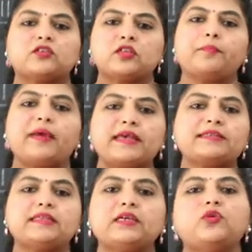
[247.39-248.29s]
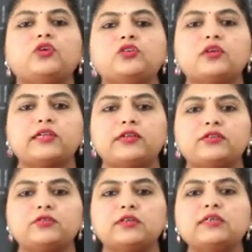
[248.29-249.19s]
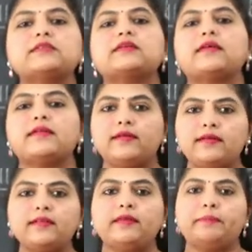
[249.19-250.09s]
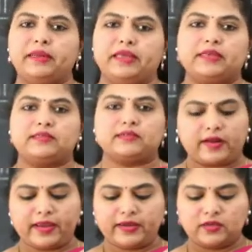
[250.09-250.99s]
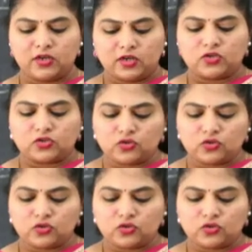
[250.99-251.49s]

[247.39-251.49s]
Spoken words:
So the best thing what you all can do is clean the place, right?